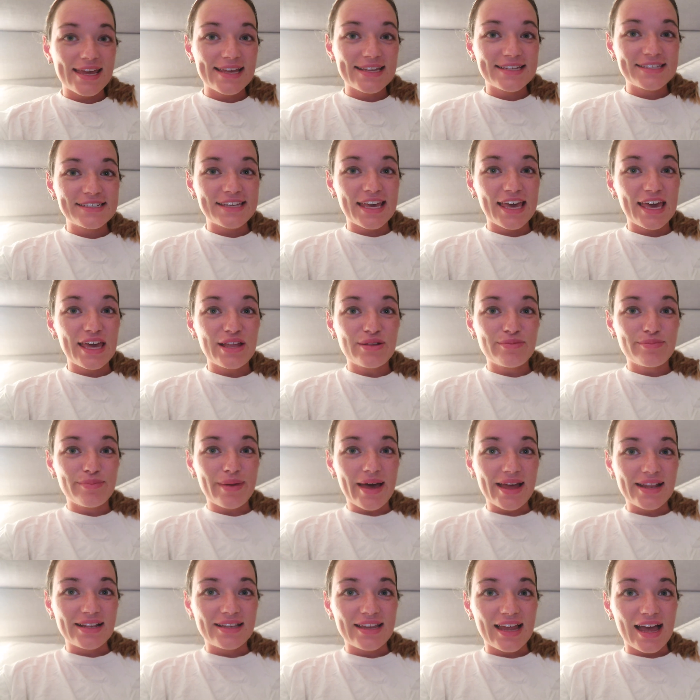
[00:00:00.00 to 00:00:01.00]
is in
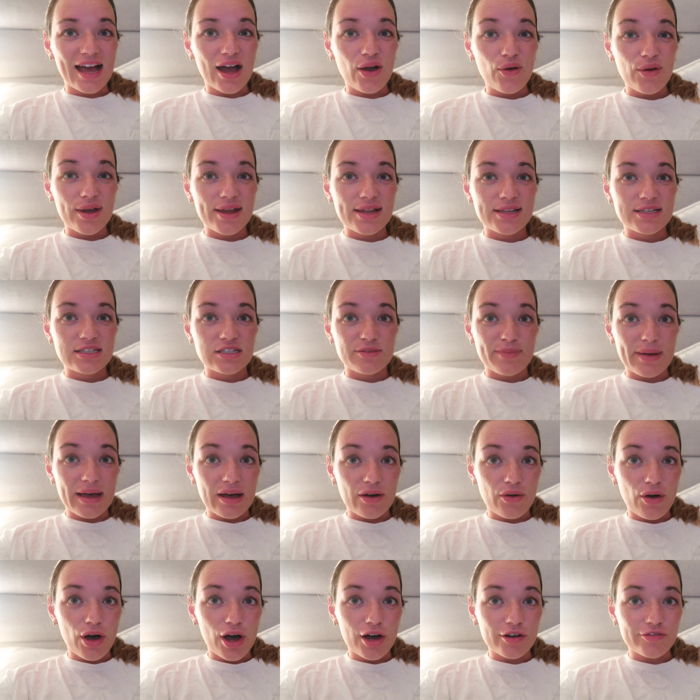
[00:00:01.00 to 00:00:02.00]
bed now. It's
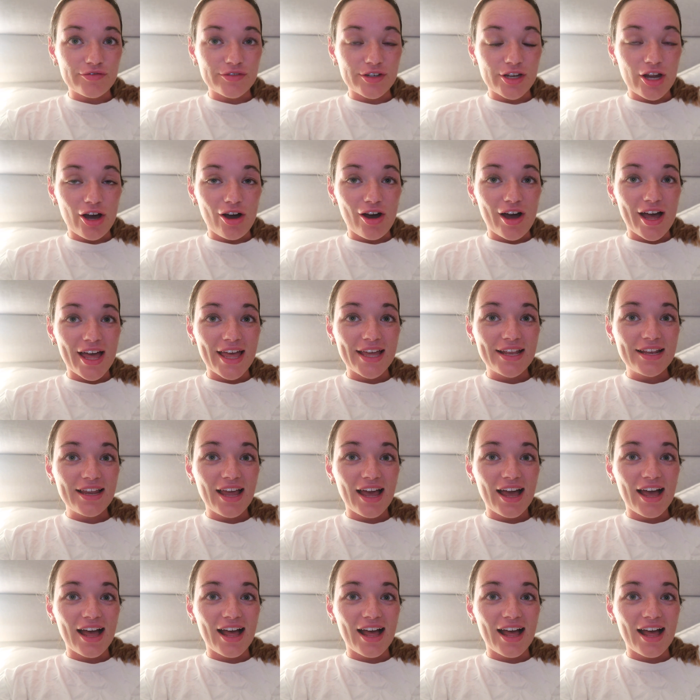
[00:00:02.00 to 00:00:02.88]
about half nine